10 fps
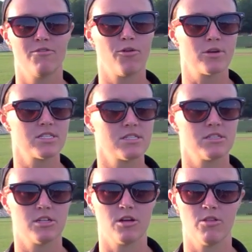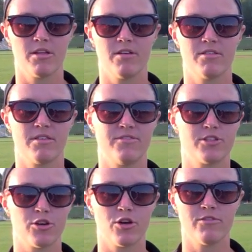force, you know, the, the
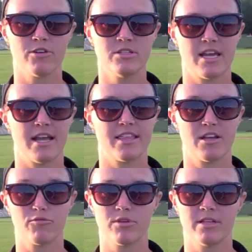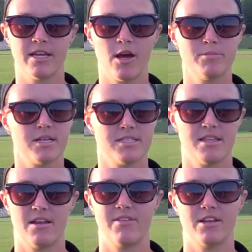turnovers, and I think it really helped us in
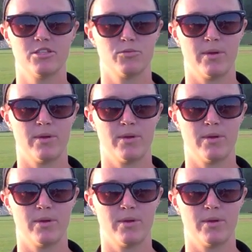that advantage.